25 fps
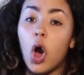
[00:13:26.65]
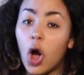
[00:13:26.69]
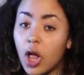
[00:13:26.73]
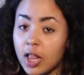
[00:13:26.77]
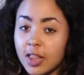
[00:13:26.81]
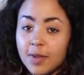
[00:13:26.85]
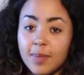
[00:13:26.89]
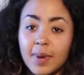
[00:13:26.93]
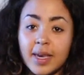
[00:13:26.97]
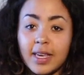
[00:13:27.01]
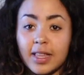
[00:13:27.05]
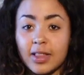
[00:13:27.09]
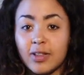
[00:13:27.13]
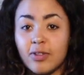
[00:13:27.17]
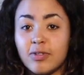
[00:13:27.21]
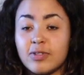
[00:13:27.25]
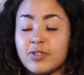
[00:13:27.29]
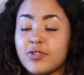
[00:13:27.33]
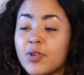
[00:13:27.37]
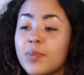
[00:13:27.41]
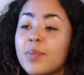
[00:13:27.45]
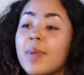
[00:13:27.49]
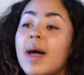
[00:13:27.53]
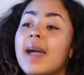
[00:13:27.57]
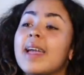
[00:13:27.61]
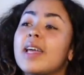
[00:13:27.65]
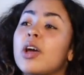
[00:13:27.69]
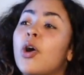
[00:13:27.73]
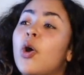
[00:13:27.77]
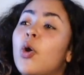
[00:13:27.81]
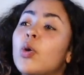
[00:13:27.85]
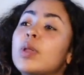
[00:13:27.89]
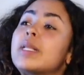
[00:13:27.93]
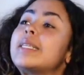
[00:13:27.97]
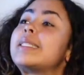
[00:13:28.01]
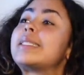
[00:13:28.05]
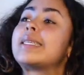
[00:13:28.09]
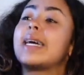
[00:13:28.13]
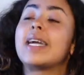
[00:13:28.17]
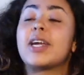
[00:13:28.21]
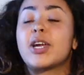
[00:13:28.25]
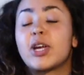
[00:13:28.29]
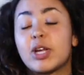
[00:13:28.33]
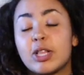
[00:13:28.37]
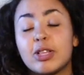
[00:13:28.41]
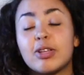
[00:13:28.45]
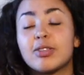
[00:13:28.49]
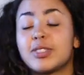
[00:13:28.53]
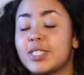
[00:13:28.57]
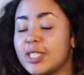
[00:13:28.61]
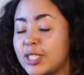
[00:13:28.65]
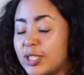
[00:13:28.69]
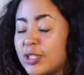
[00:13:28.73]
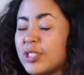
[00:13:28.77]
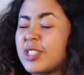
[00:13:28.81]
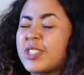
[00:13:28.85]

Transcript: all of my clothes from my whole entire closet